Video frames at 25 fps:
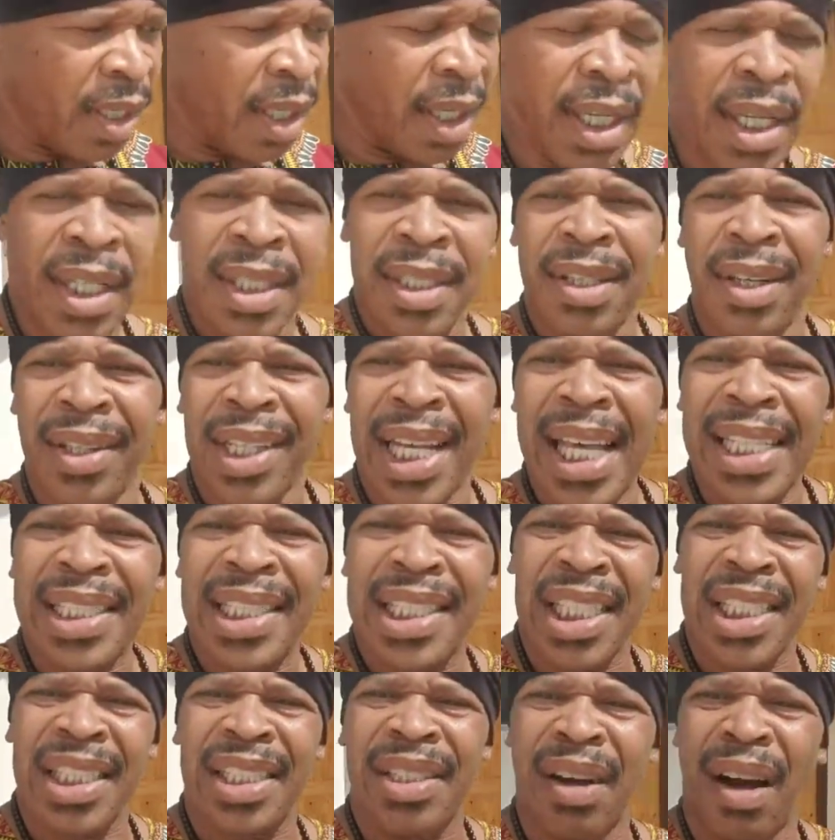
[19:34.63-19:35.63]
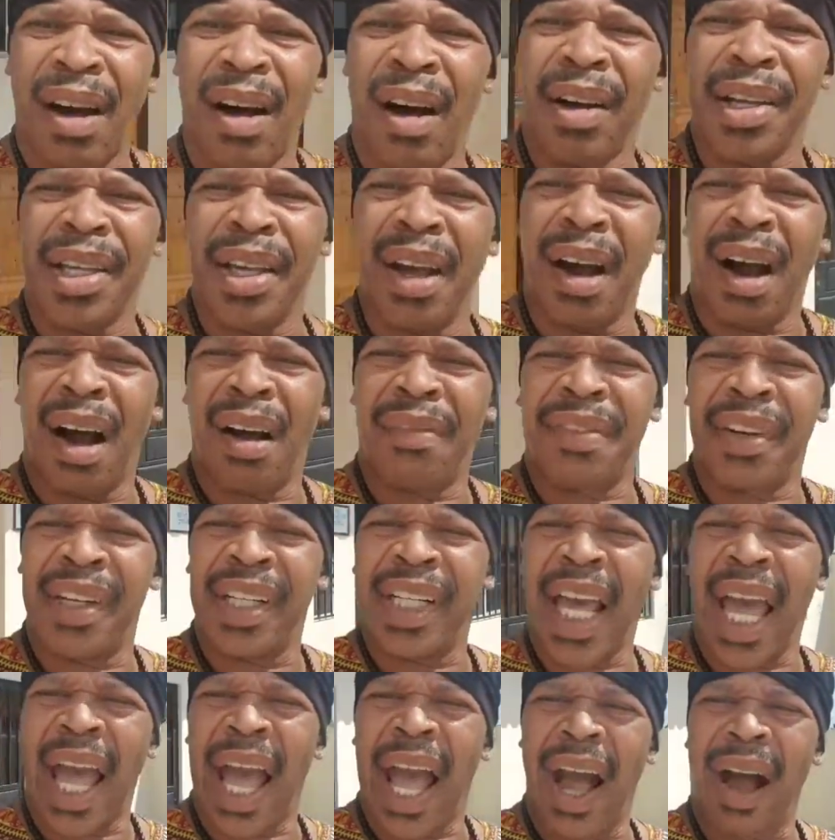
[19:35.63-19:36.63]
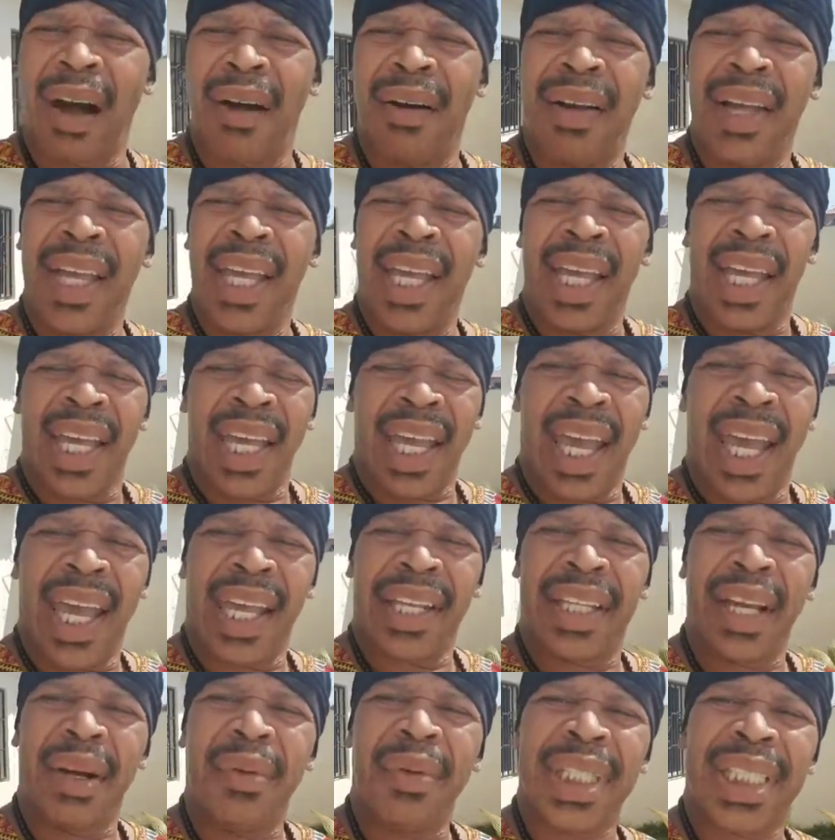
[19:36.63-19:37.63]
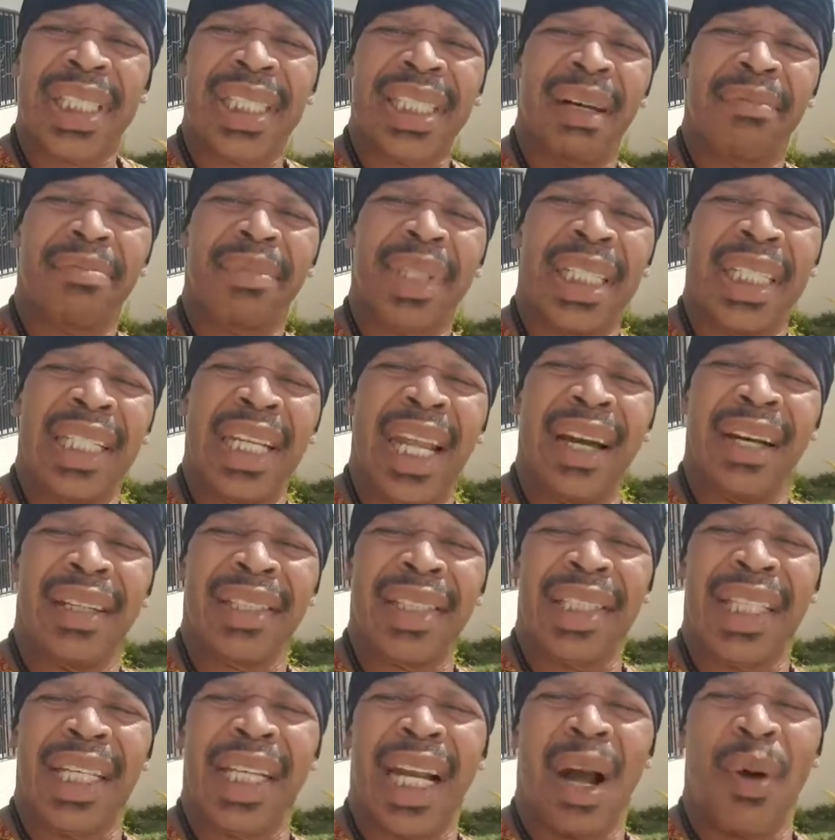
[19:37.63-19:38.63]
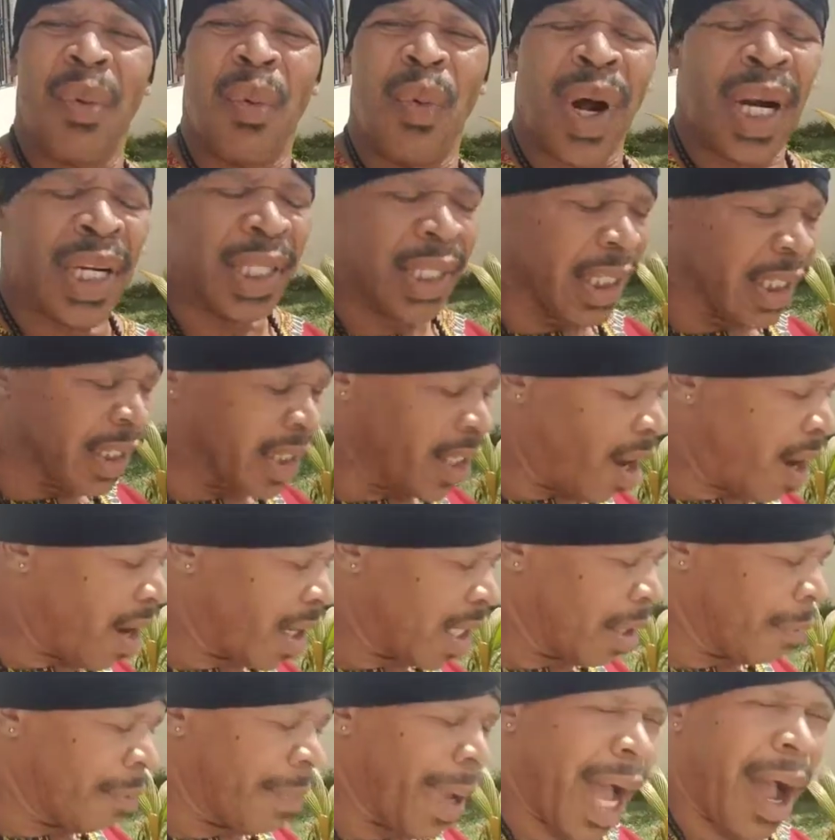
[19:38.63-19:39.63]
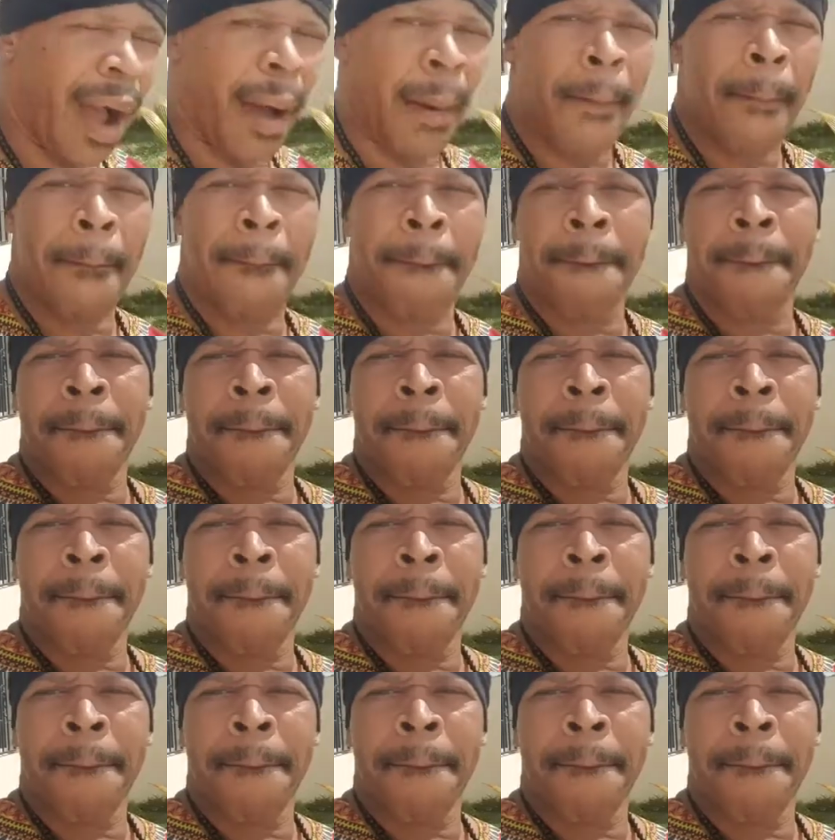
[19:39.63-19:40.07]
so that's just all, y'all, for now. And there was something else that I wanted to talk about.